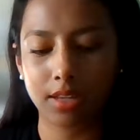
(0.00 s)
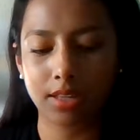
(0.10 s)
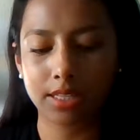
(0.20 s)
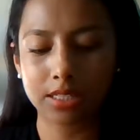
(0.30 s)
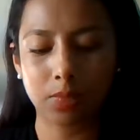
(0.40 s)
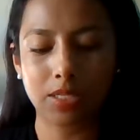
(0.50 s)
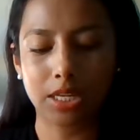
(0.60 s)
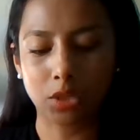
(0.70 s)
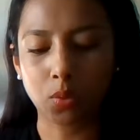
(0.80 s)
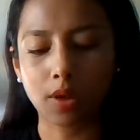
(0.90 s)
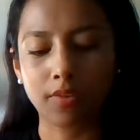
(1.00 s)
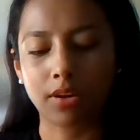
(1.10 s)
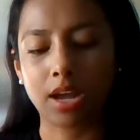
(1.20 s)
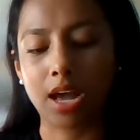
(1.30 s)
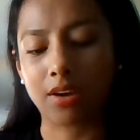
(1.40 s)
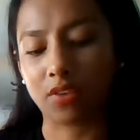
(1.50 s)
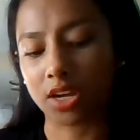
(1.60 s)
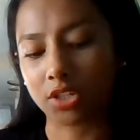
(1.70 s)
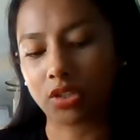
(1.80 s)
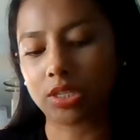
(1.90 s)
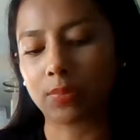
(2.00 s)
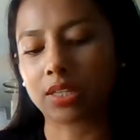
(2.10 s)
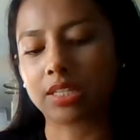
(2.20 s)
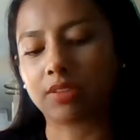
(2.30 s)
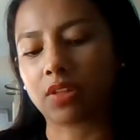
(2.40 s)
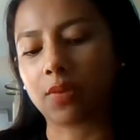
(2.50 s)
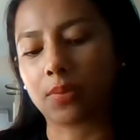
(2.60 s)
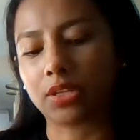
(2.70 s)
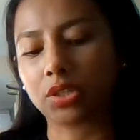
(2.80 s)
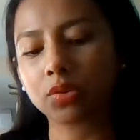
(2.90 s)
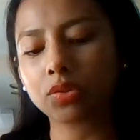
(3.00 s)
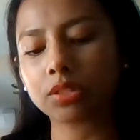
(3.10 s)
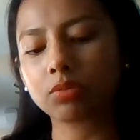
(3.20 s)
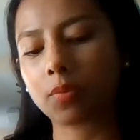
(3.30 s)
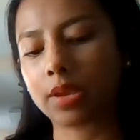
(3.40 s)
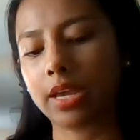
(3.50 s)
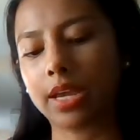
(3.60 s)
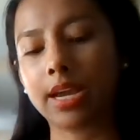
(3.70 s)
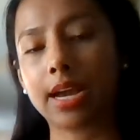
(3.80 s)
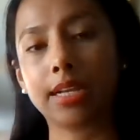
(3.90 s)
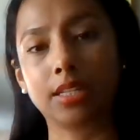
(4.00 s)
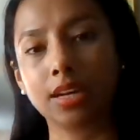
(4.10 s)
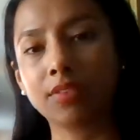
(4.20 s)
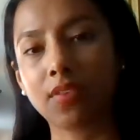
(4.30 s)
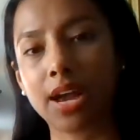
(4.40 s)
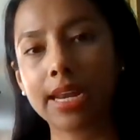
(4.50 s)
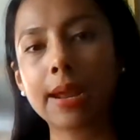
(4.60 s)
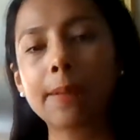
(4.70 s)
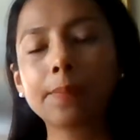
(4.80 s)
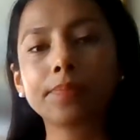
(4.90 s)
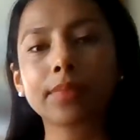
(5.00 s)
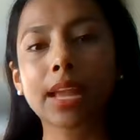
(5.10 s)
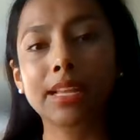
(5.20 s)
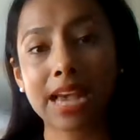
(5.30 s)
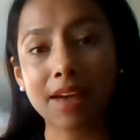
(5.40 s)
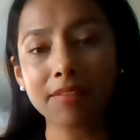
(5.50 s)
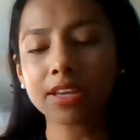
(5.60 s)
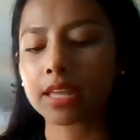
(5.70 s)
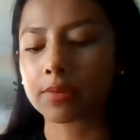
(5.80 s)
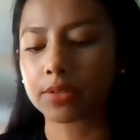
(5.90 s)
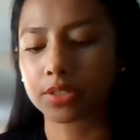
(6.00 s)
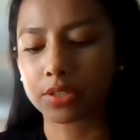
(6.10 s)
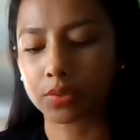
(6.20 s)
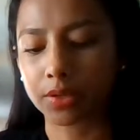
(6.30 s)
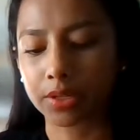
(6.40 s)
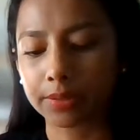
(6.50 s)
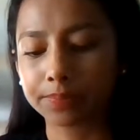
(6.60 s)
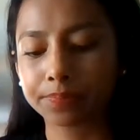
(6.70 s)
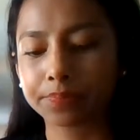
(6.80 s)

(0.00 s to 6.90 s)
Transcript: this means that 12 out of 100 typically developing children will be identified as having a language disorder,